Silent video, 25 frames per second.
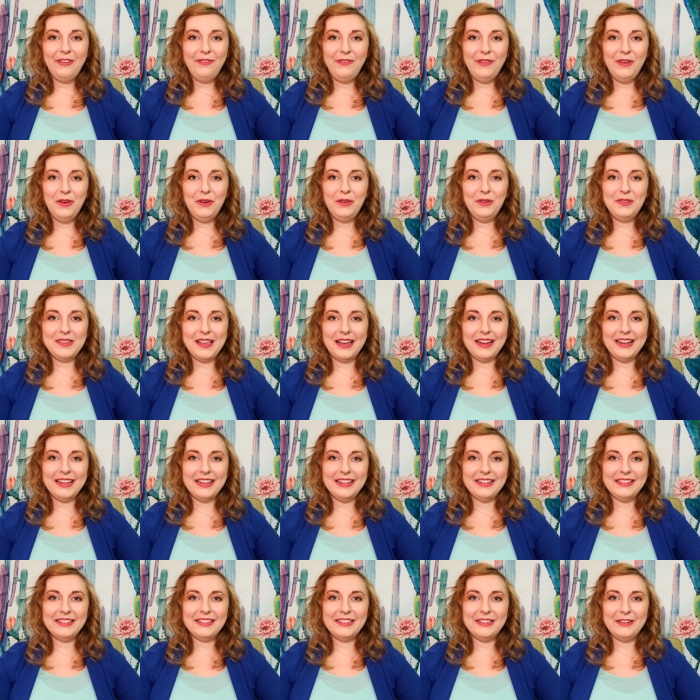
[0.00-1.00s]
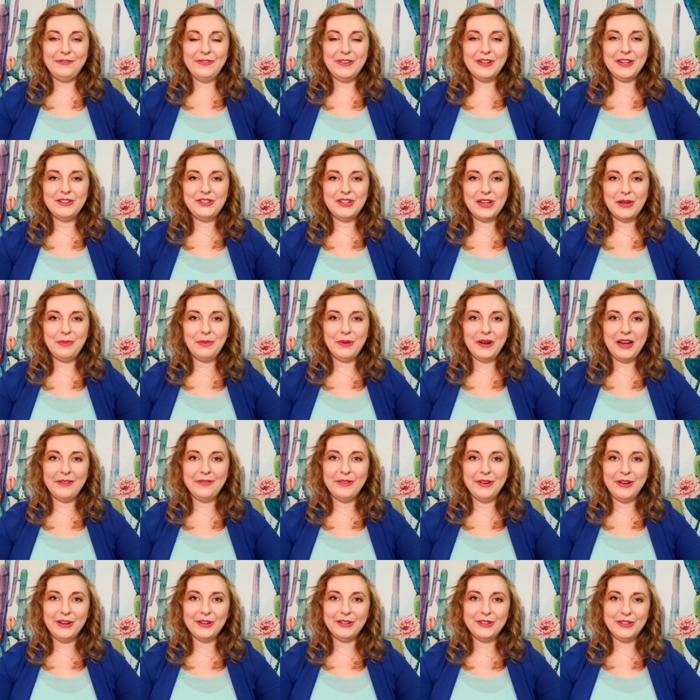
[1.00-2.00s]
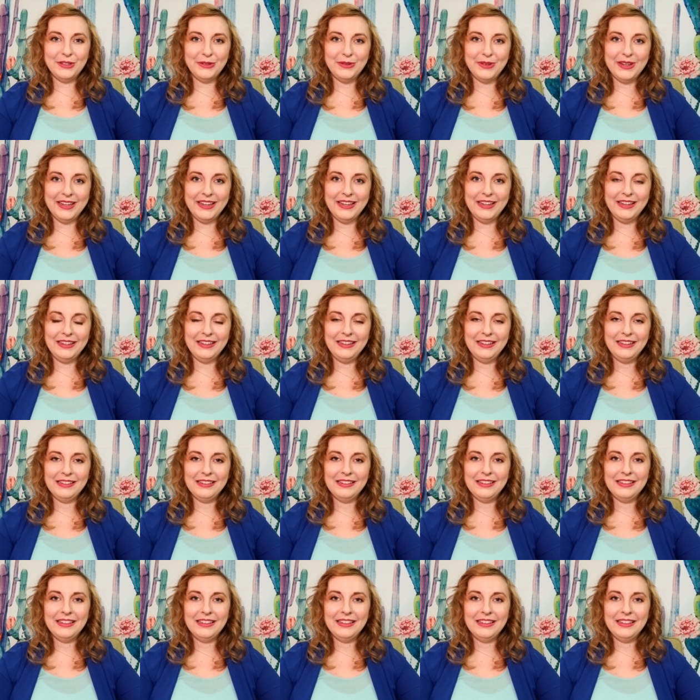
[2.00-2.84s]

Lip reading: a few seconds to finish up whatever you're doing,